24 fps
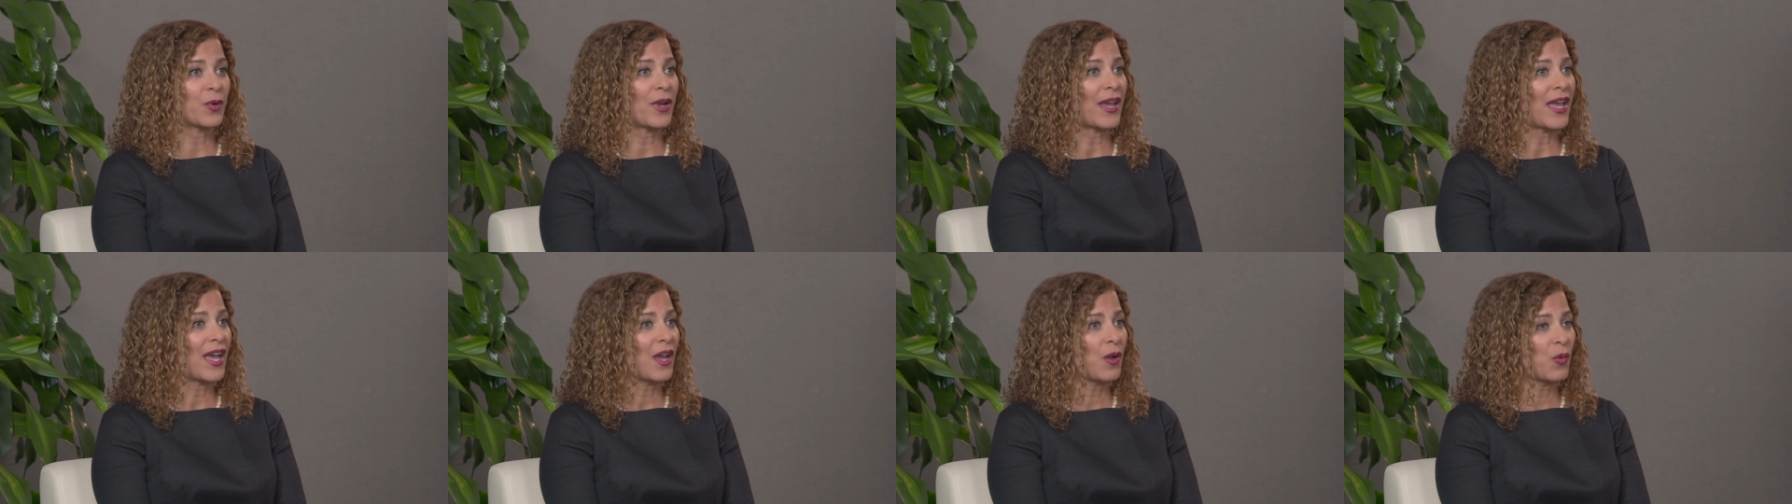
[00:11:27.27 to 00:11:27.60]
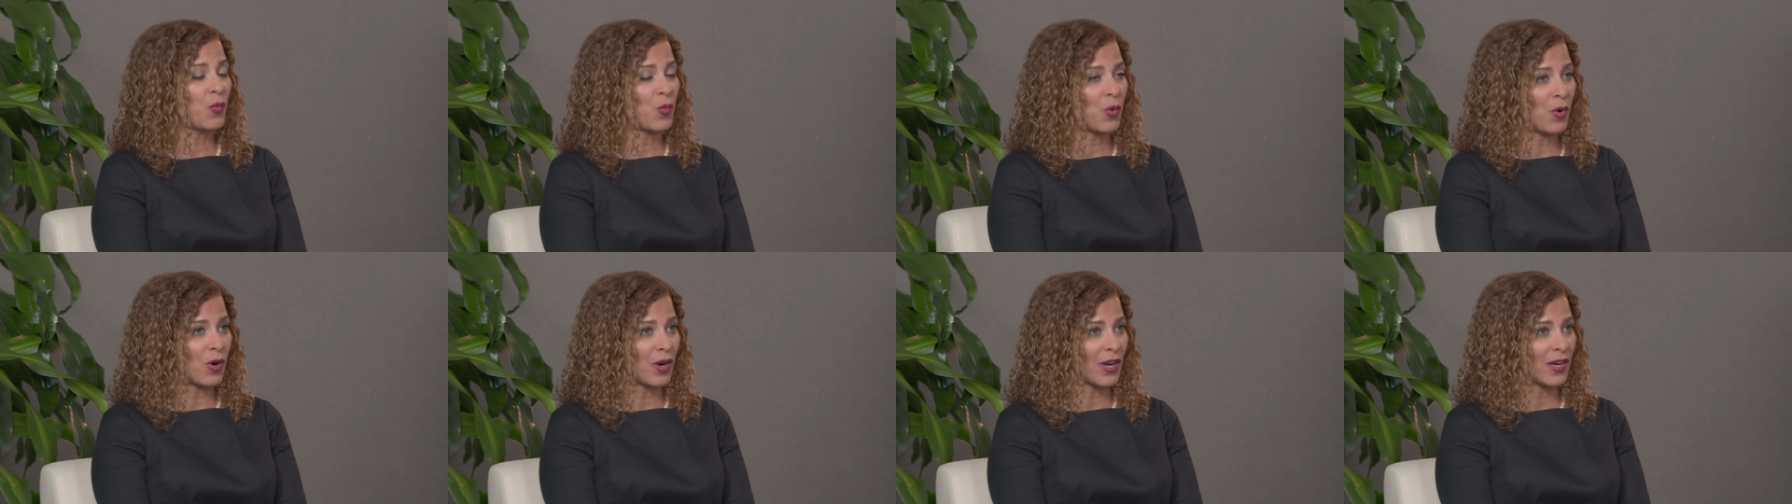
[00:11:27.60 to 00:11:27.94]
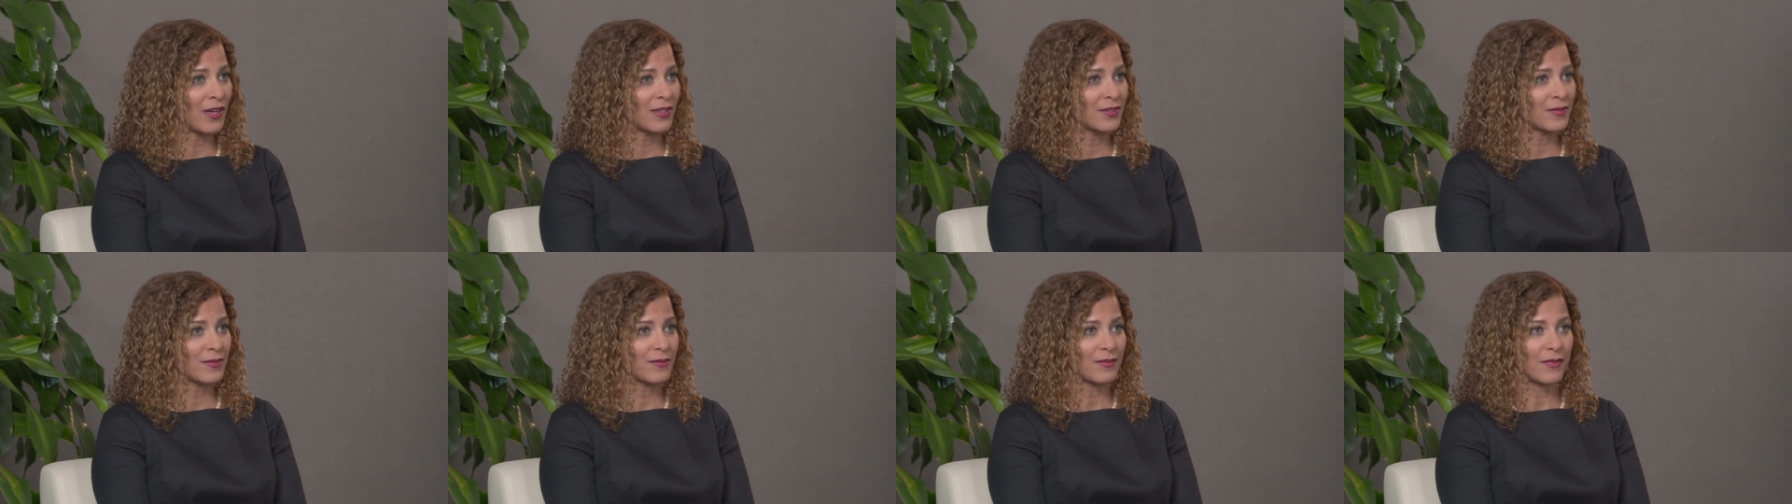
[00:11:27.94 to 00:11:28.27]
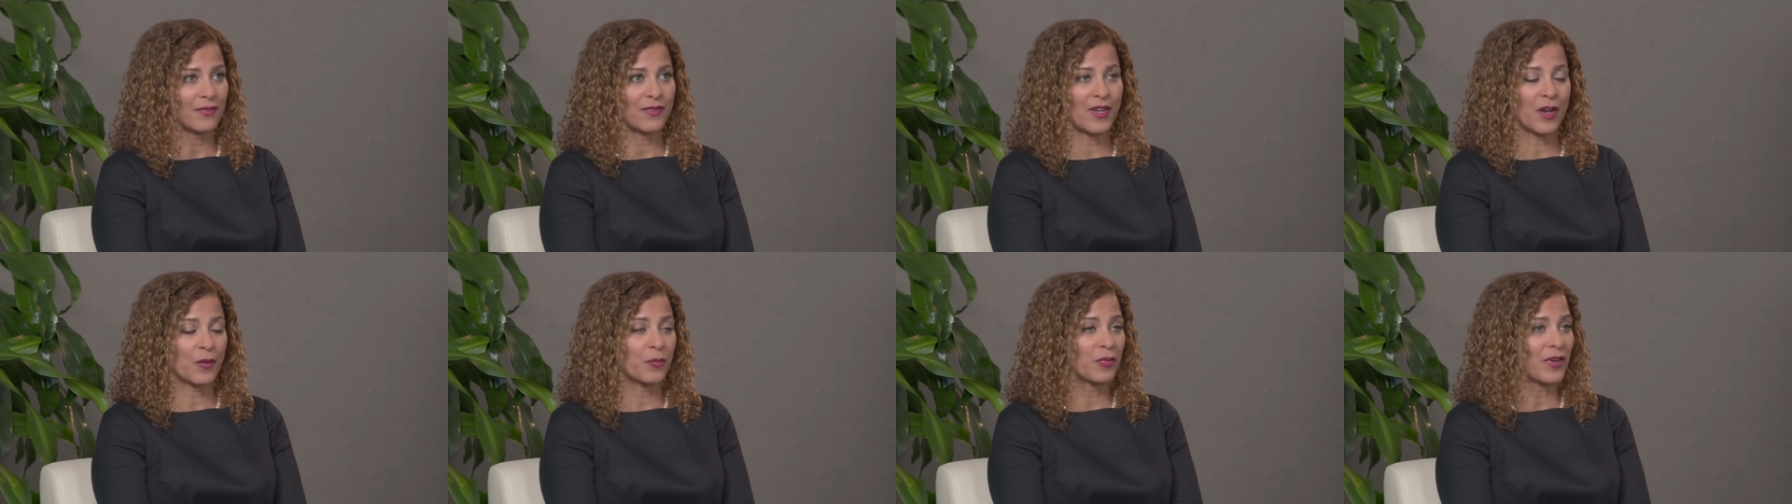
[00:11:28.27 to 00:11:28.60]
we're at war.
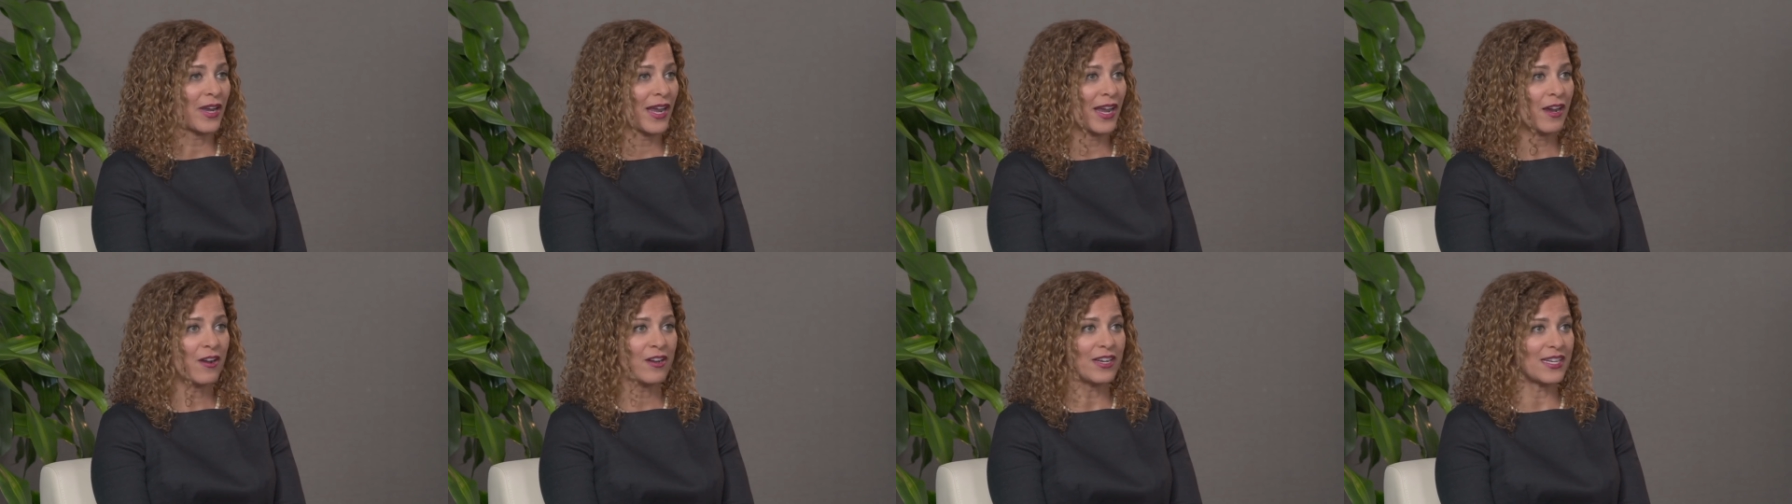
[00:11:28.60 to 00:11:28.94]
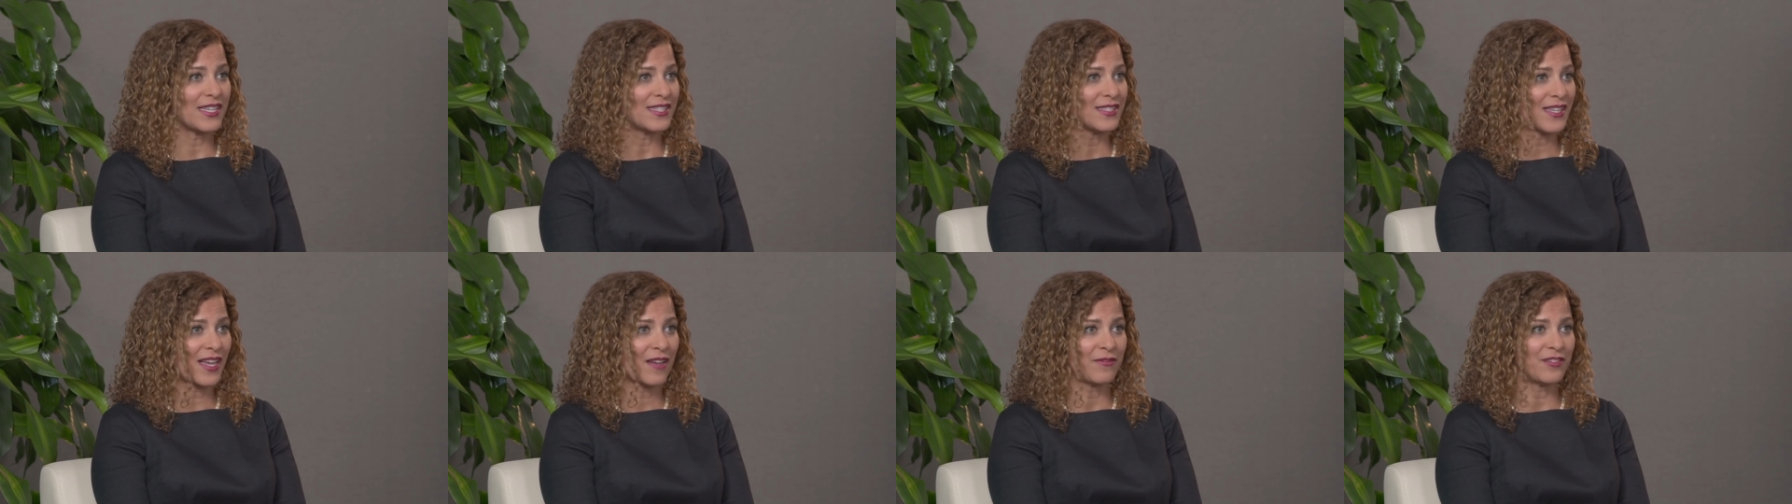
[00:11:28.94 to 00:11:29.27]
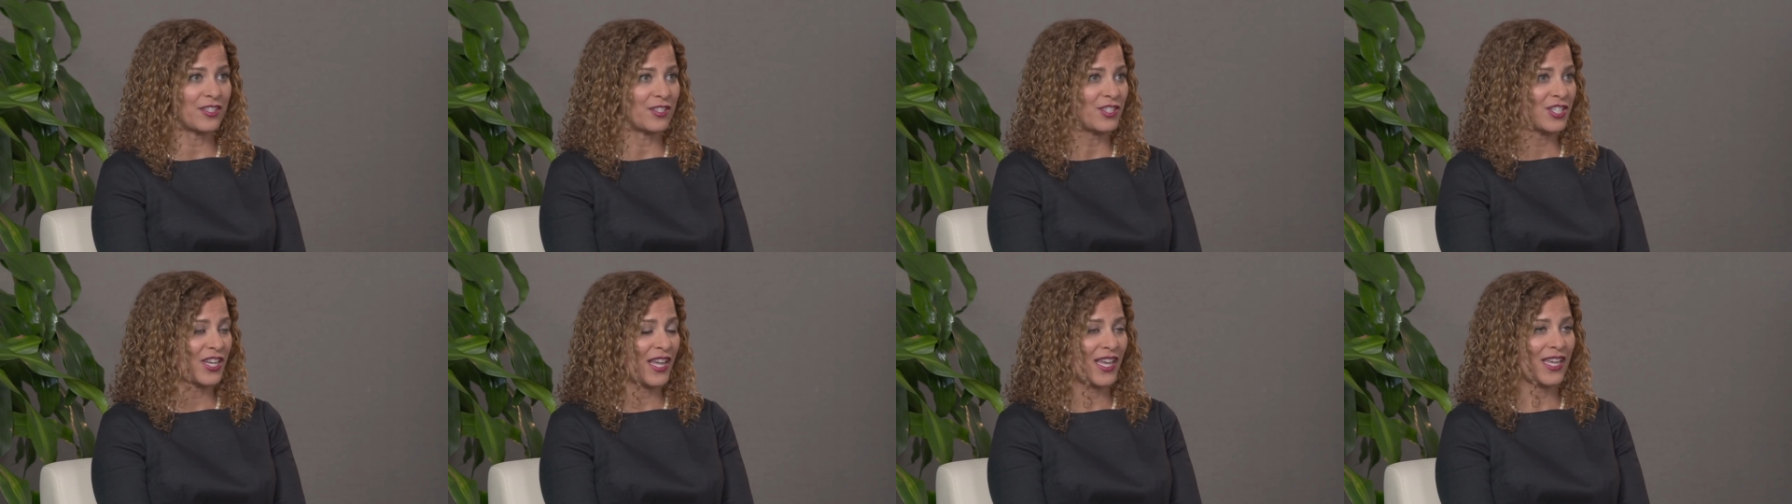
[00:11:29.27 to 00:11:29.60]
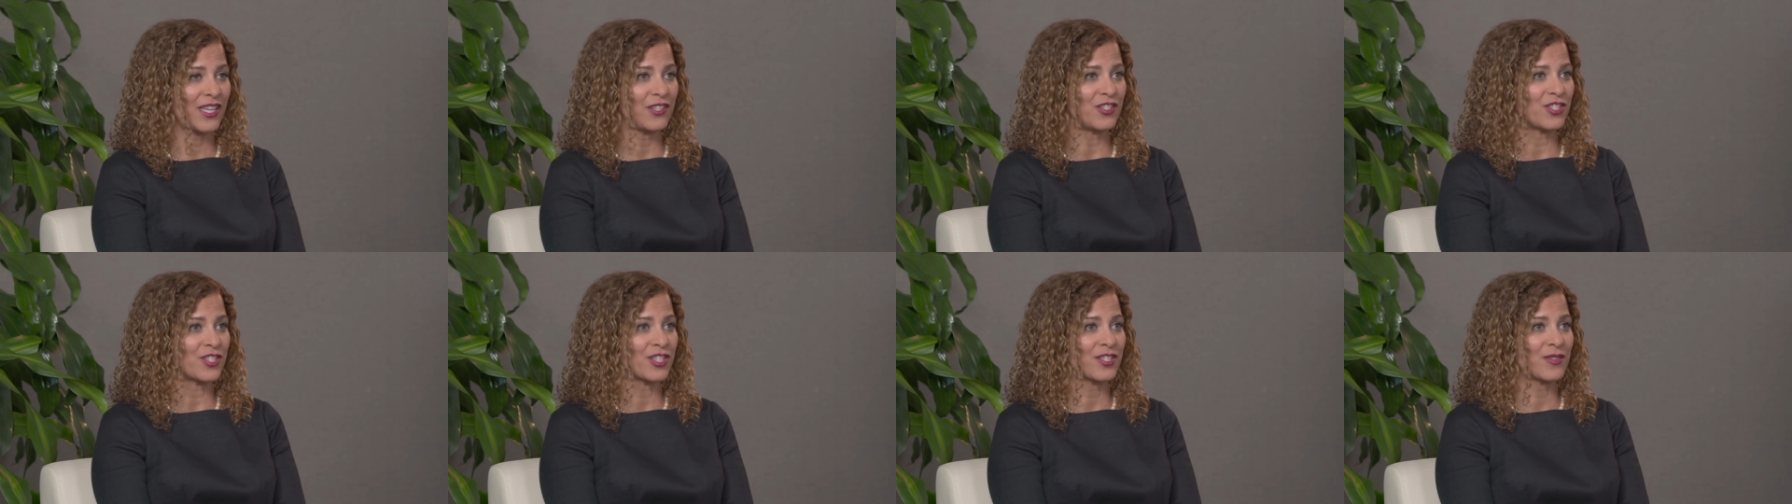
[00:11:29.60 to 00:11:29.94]
Our priorities have to
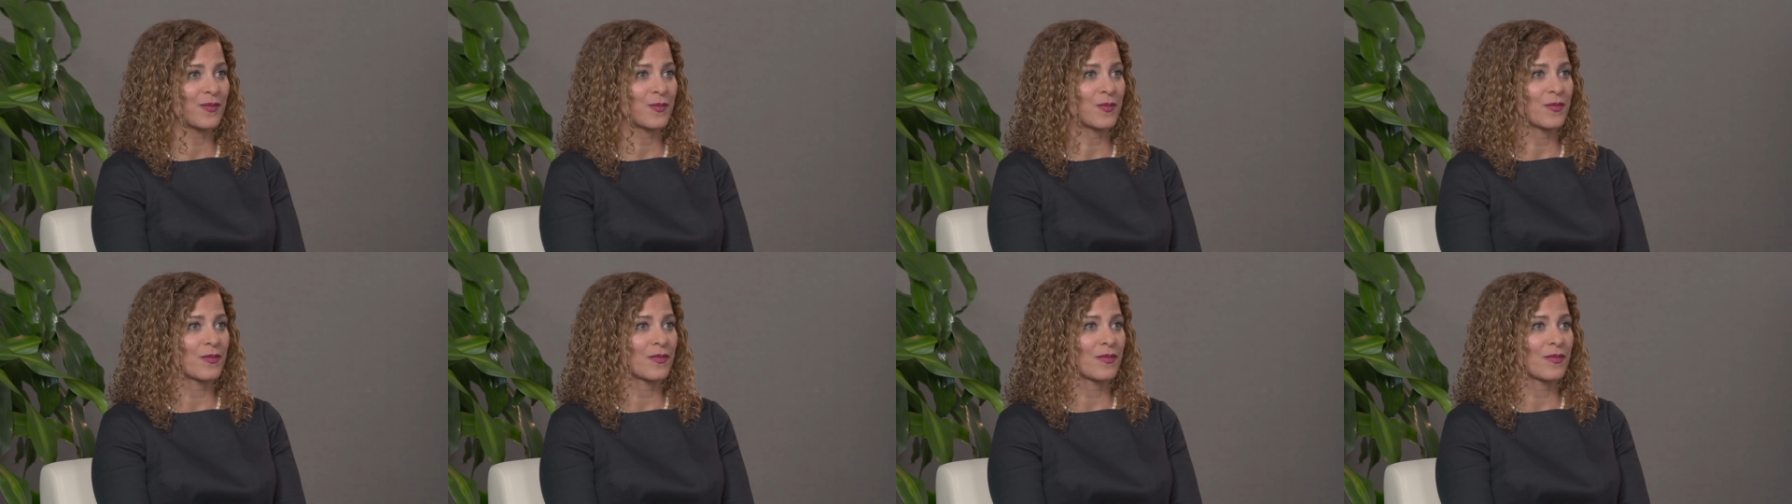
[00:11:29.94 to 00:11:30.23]
change.